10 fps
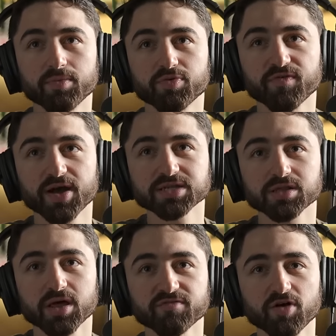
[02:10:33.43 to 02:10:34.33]
provides a
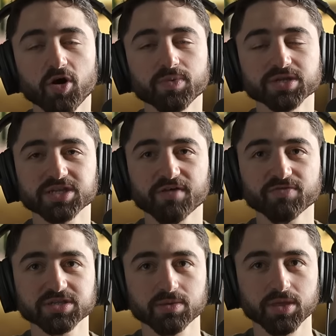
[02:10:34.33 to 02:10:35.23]
lot of hope and it's
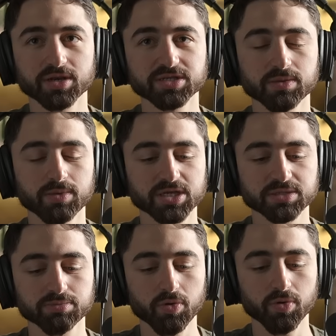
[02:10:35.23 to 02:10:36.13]
definitely something that needs to be
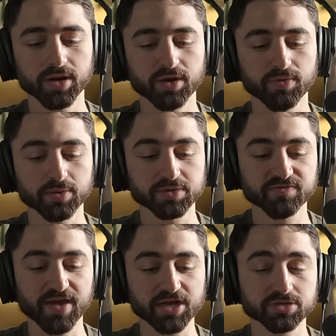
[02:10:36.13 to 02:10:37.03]
explored in rigorous
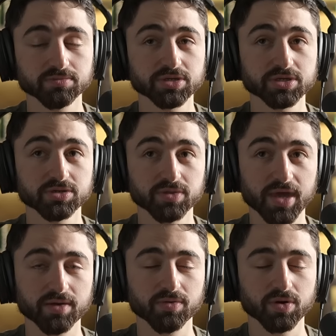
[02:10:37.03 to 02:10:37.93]
fashion but to do
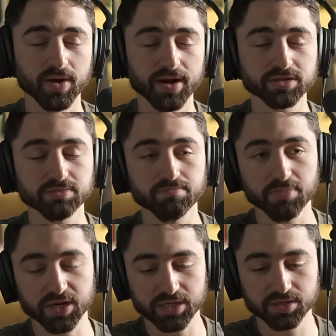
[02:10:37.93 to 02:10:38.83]
that requires
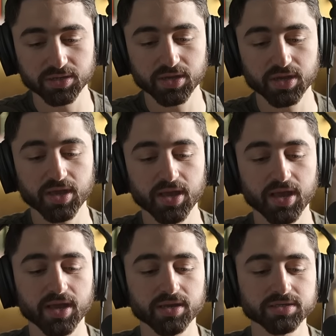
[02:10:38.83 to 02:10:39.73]
money right
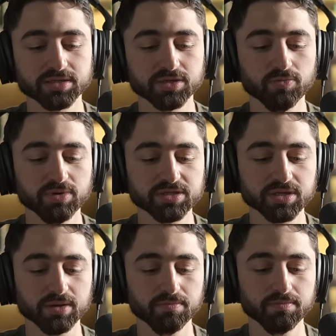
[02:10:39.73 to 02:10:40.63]
and nobody's
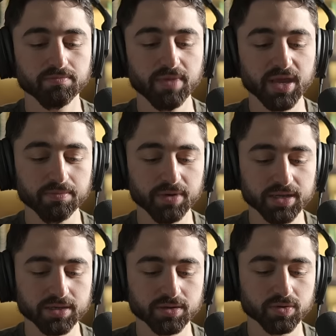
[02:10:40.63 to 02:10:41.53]
going to make
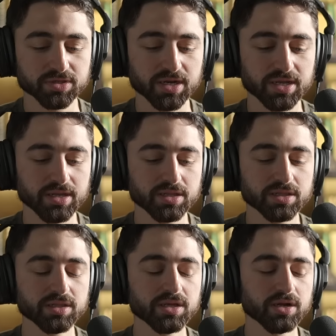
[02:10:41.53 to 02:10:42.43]
money or it's not
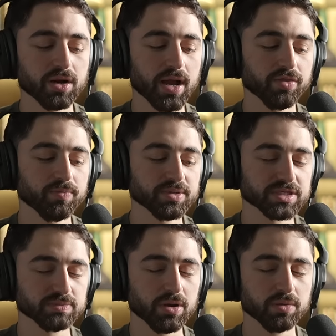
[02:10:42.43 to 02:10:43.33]
clear how the
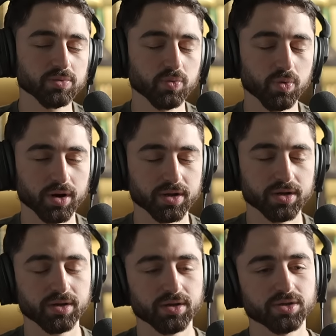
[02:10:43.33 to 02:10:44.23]
business model would work
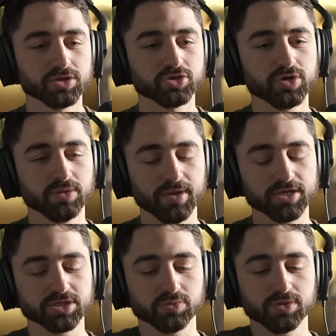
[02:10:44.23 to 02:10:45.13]
right treating
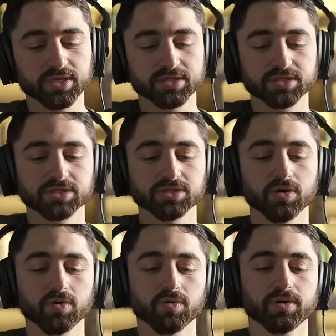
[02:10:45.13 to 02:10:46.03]
patients with this
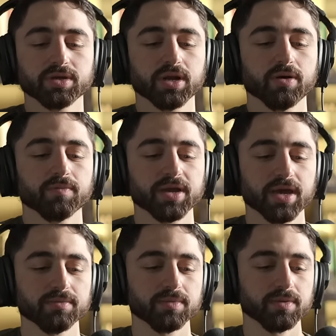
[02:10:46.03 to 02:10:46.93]
so you know
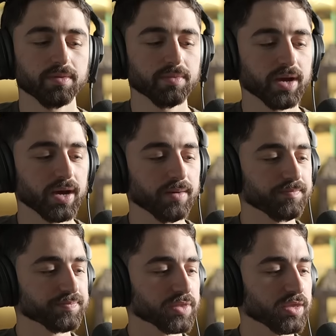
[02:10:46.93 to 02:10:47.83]
again
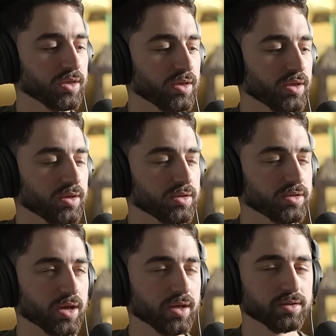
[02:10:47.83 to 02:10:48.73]
um,
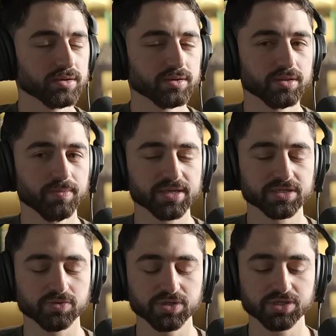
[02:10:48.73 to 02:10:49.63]
not the
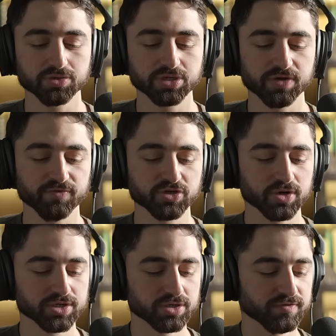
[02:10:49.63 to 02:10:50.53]
best research
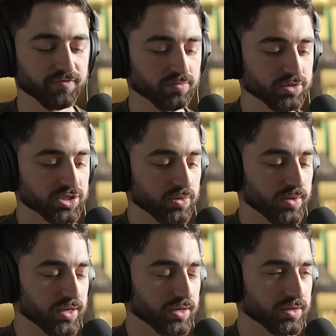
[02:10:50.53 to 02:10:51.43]
infrastructure for
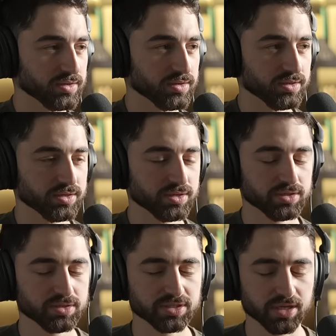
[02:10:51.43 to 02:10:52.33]
pursuing
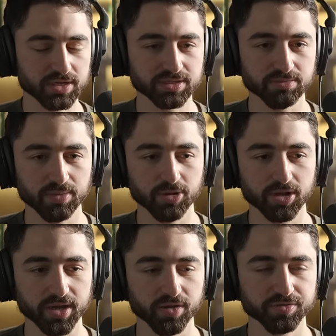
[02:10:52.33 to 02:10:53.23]
studies in
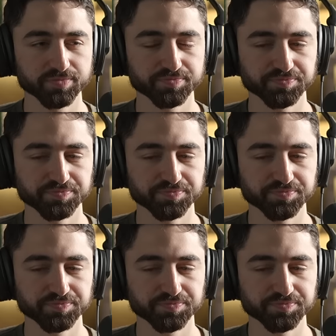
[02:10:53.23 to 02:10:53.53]
metabolic health